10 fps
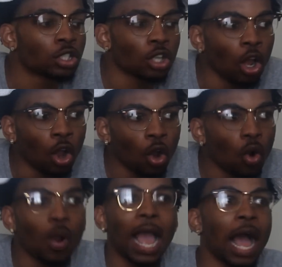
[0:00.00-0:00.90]

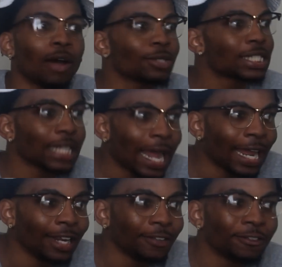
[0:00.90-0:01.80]
So how's
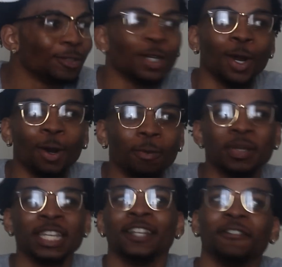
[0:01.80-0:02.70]
life, you know,
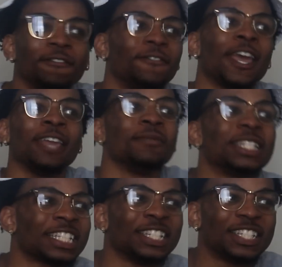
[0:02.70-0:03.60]
being
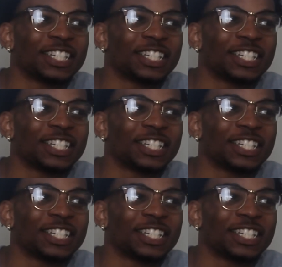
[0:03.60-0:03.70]
famous and